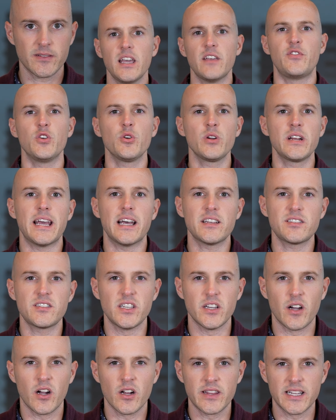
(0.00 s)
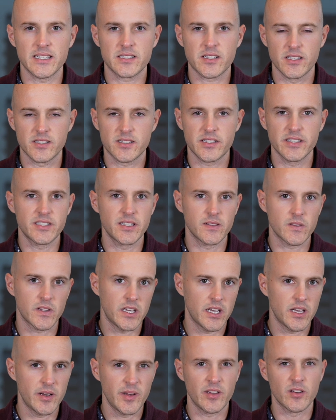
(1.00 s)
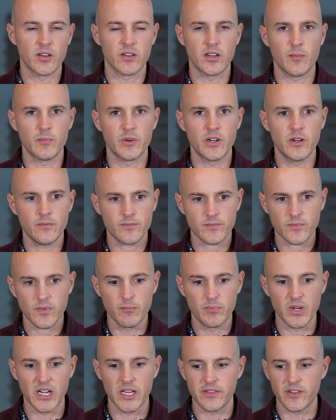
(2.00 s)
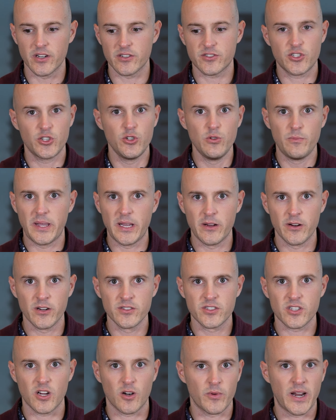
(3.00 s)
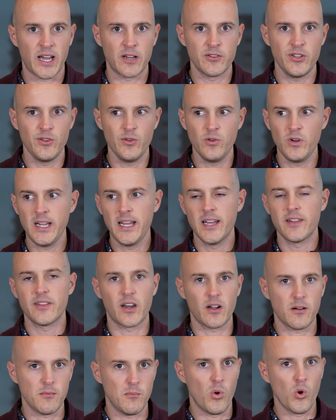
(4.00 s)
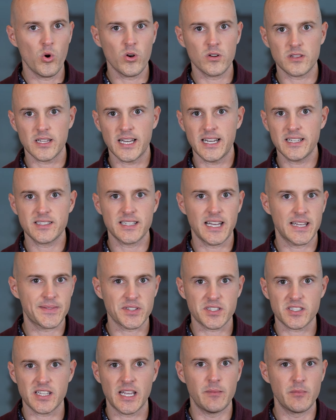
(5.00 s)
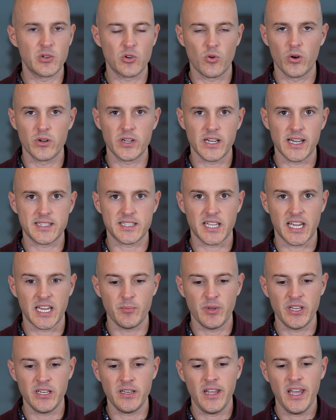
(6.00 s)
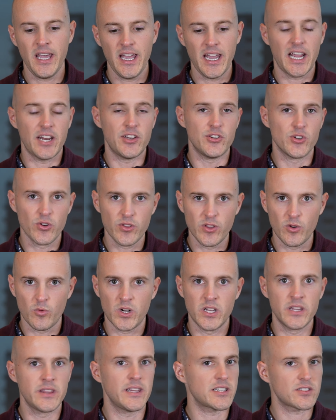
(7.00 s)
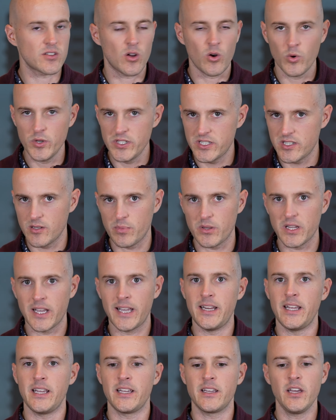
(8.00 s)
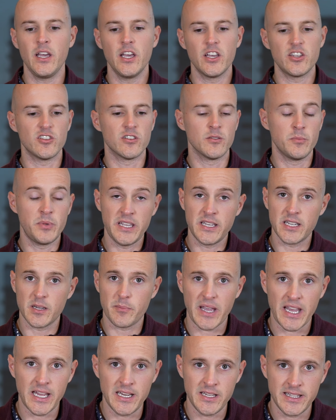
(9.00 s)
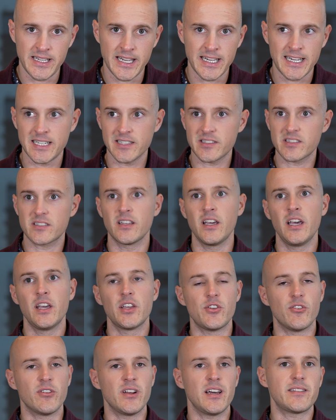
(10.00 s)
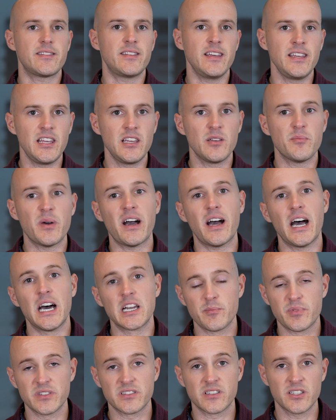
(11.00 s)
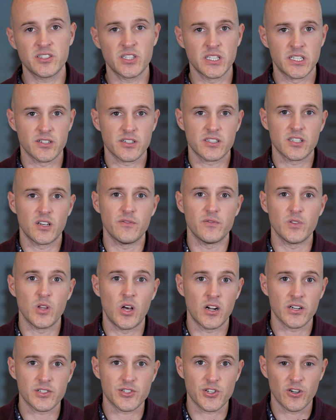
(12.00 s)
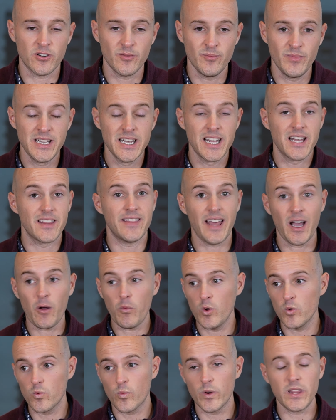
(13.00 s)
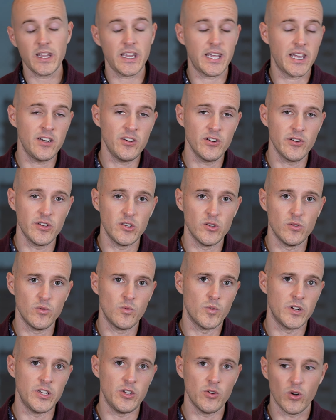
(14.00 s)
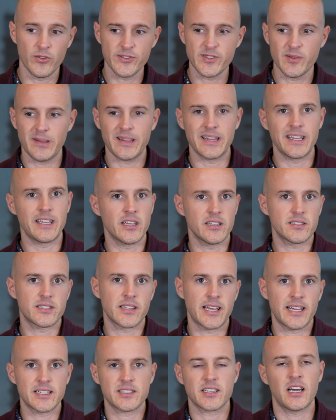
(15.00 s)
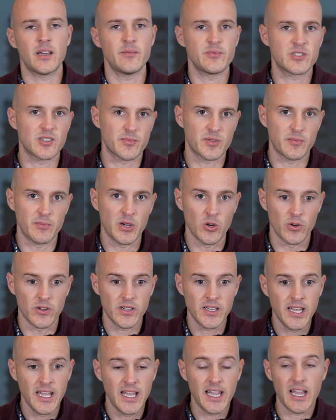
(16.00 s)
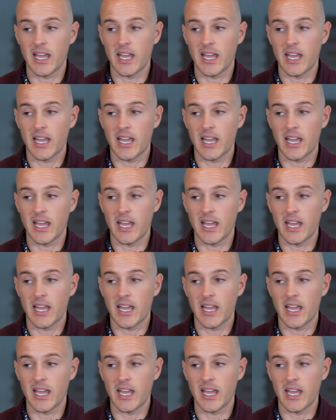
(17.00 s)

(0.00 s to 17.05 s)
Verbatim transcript: If you're an SDR that's consistently hitting your number, but there's two peers around you that are more or less at the same quota attainment, and you're the one that's always complaining, you're being a pain in the ass, you're not thinking about how to position yourself long term, that will really hinder you when you ultimately get to that time to promote.